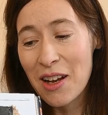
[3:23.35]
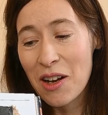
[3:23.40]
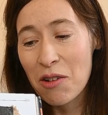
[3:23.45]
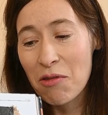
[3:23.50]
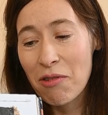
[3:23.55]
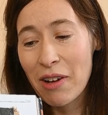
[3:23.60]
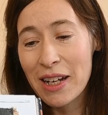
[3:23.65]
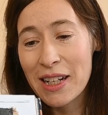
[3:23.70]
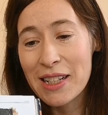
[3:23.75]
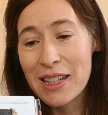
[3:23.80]

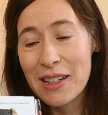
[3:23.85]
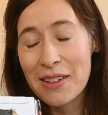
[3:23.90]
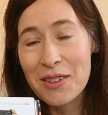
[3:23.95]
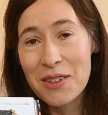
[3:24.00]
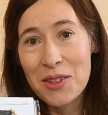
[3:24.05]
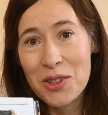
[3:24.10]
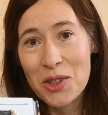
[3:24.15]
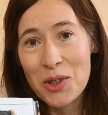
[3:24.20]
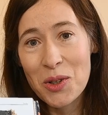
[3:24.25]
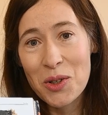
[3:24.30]
writing
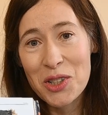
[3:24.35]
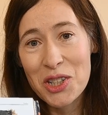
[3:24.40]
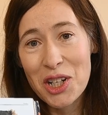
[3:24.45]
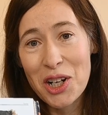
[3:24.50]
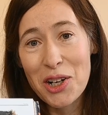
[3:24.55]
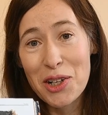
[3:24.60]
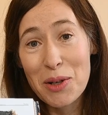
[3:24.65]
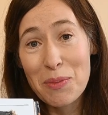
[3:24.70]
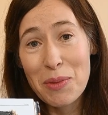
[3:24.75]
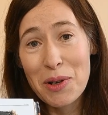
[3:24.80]
to
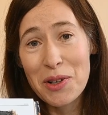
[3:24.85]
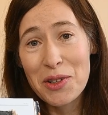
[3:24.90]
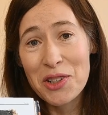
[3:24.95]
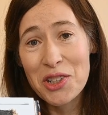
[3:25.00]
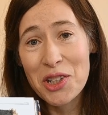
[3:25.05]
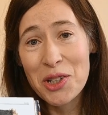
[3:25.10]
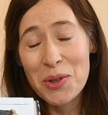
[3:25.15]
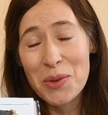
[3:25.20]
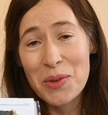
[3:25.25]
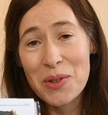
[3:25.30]
Georgiana
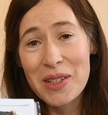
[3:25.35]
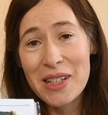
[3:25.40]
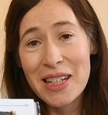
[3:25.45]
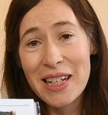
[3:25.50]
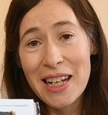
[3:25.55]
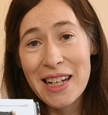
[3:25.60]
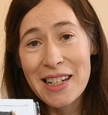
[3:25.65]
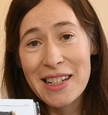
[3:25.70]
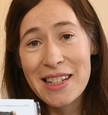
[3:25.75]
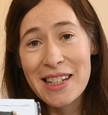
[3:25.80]
Burne-Jones in
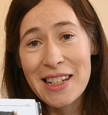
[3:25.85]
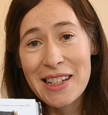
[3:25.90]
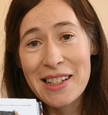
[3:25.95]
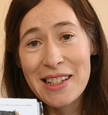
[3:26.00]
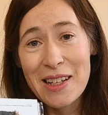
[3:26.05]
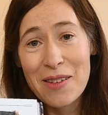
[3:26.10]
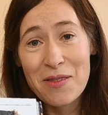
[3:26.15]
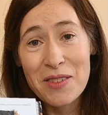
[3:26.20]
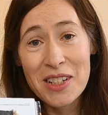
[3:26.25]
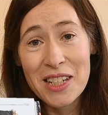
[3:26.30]

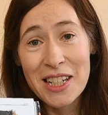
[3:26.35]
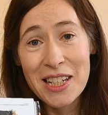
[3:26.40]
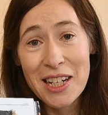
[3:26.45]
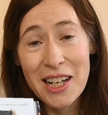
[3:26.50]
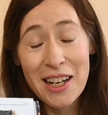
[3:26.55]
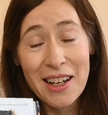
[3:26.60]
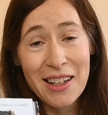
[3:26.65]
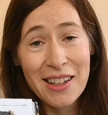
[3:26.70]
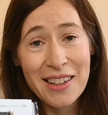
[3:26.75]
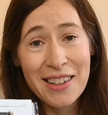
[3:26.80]

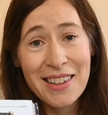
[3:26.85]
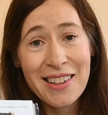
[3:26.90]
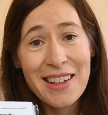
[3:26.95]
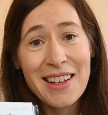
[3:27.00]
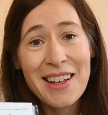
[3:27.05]
1879,